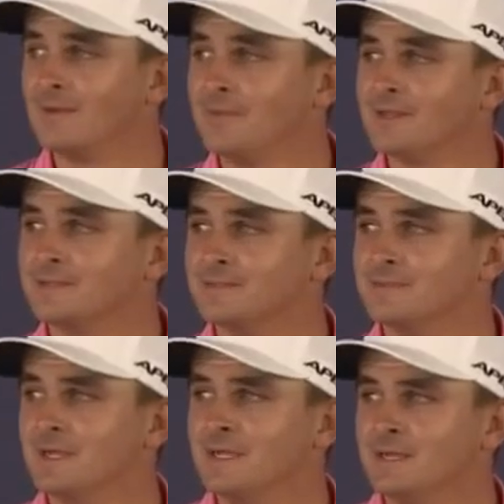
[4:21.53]
it. I mean, it's
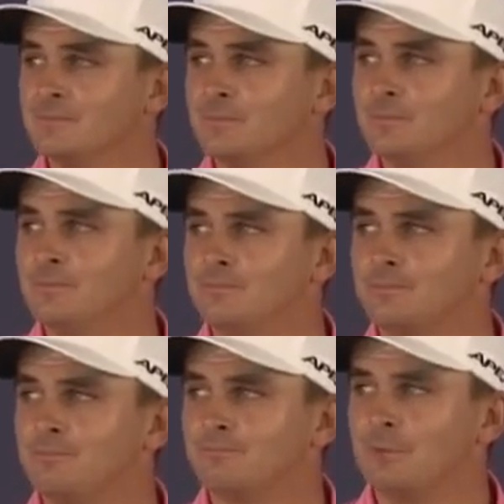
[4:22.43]

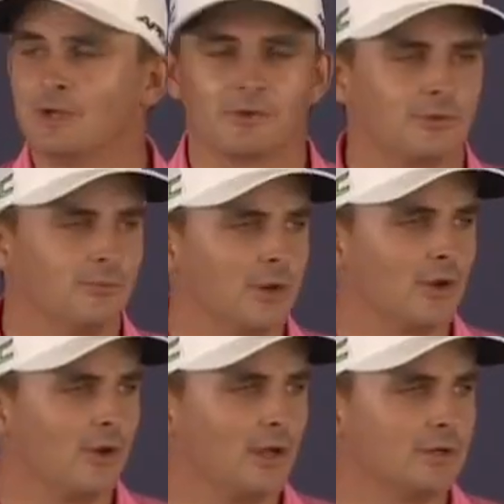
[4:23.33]
playing pretty
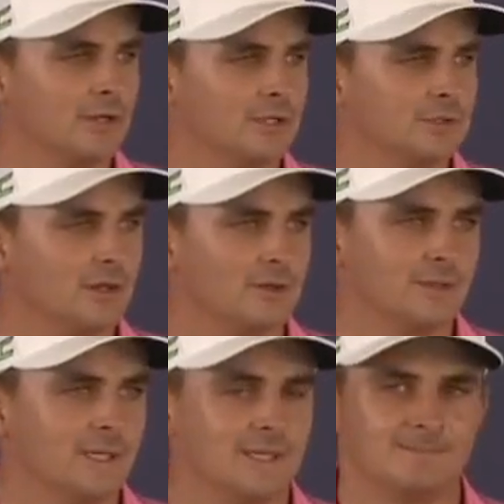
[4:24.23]
hard out here,
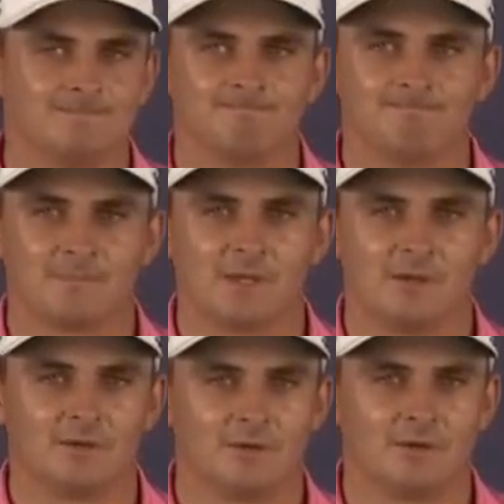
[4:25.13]
so um,
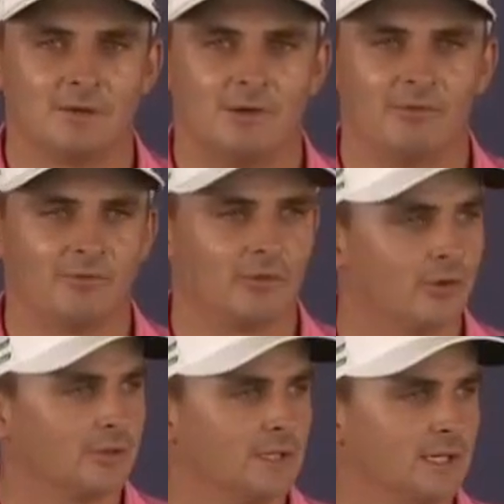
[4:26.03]
yeah, hopefully
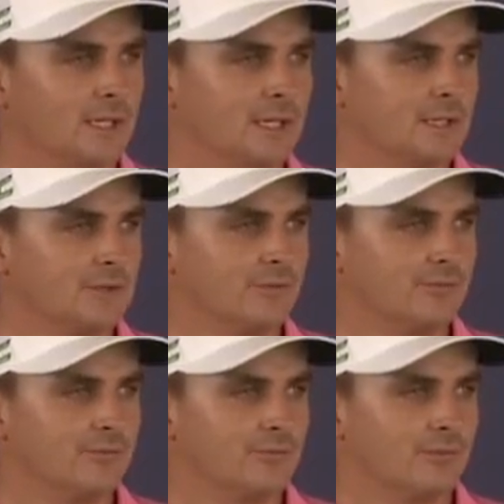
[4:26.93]
for
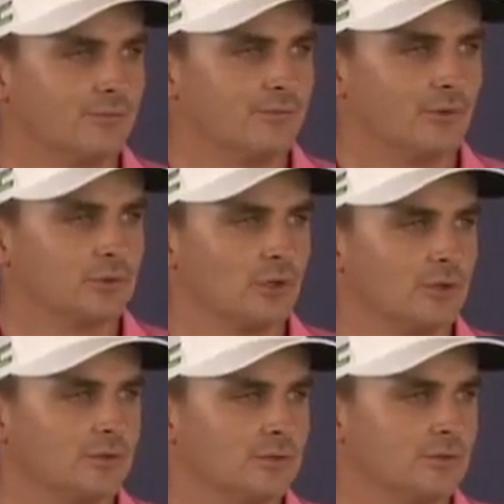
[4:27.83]
for a
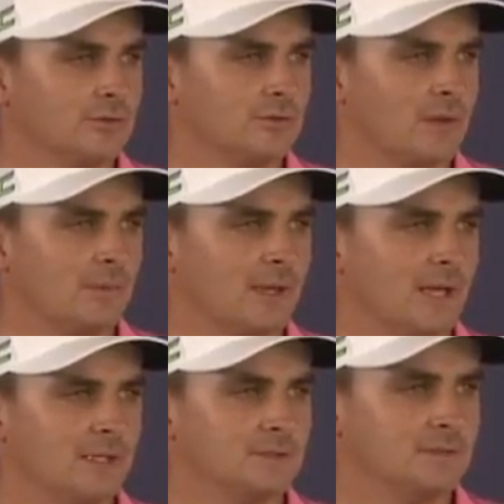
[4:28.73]
solid couple of
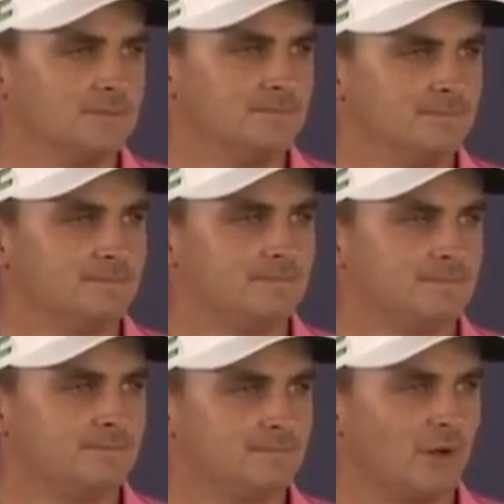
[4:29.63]
days,
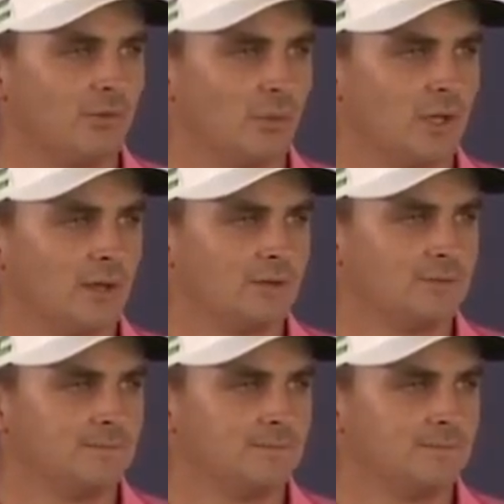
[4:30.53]
over the weekend.